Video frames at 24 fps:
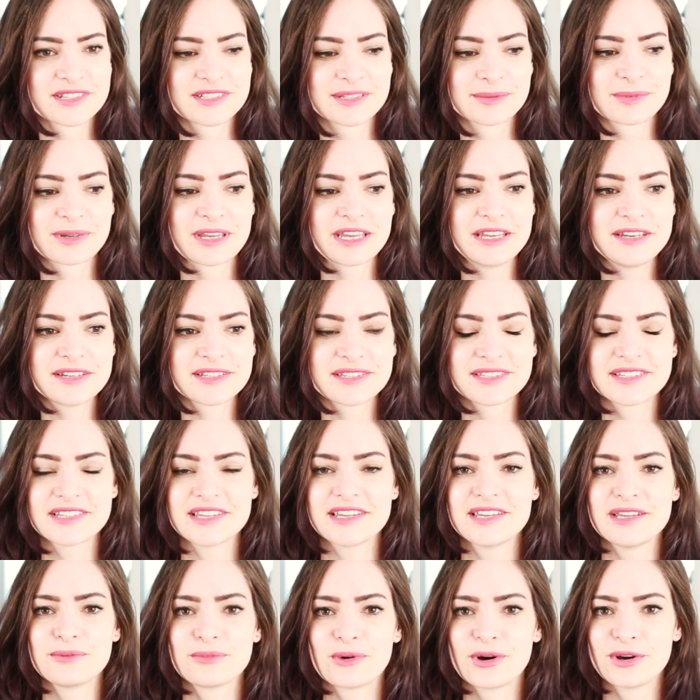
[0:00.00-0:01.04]
because I'm keen to
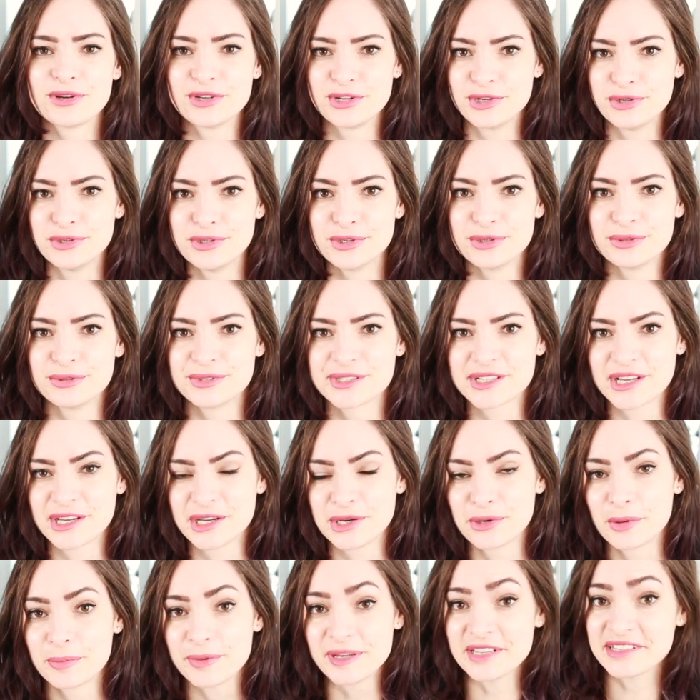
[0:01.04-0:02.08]
see what you use. Are
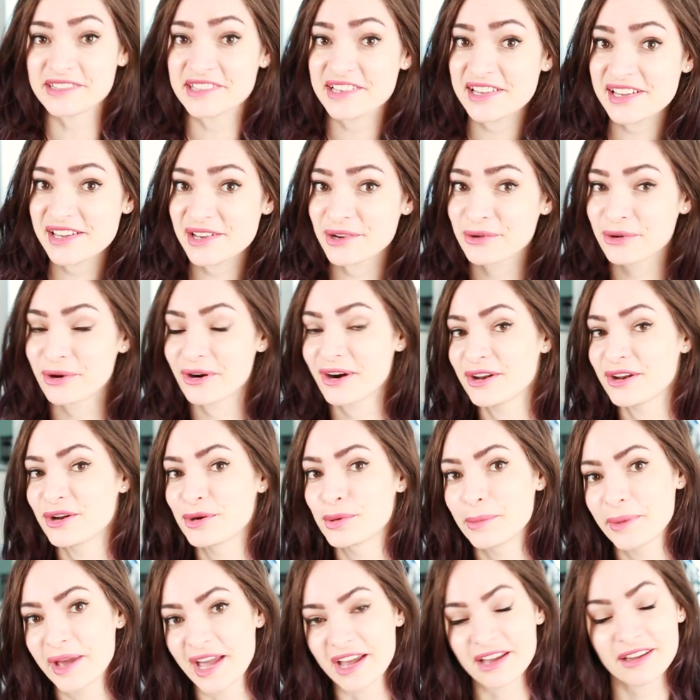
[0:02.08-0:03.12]
you a PC
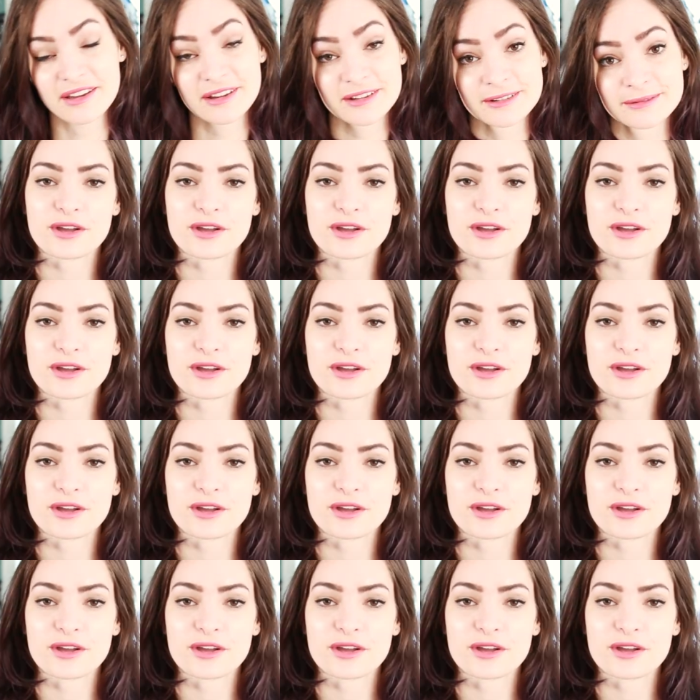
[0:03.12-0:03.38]
you a Mac?